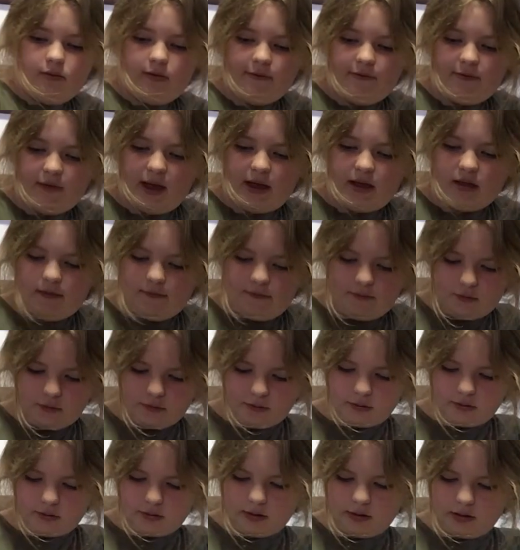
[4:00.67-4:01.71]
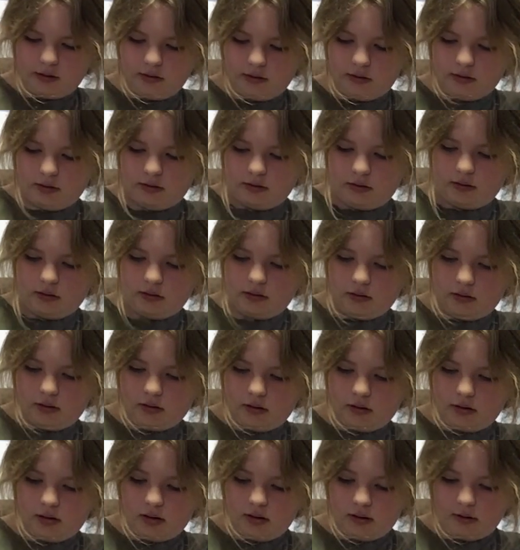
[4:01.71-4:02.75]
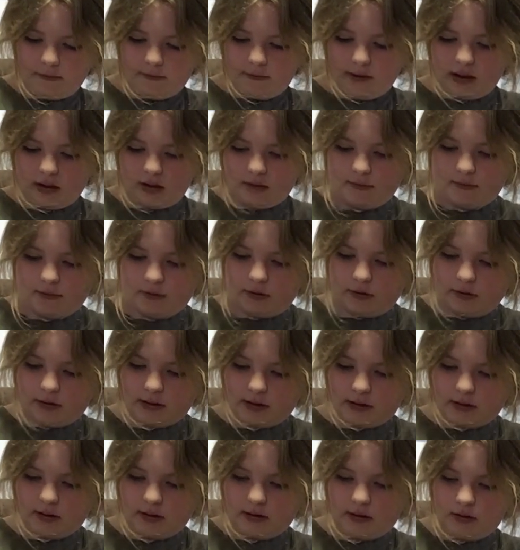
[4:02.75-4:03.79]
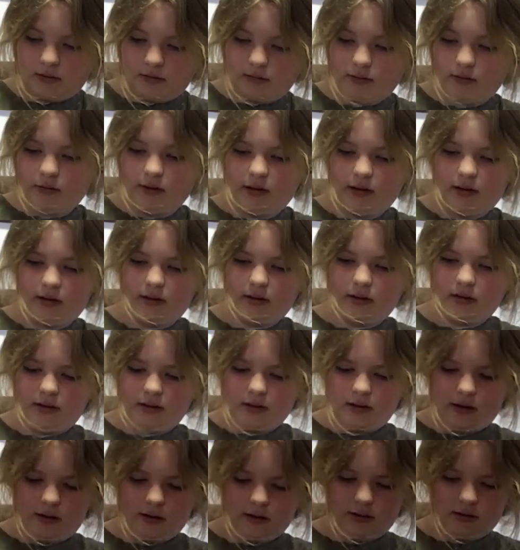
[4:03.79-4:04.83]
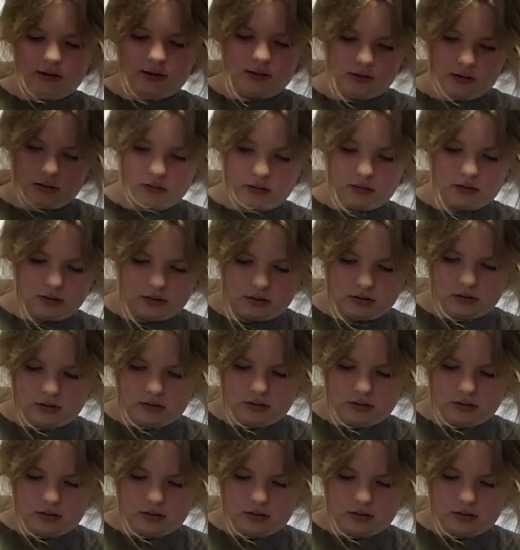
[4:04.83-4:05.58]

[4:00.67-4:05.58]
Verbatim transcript: we'll fast forward. We'll fast forward until it's done. Do, do,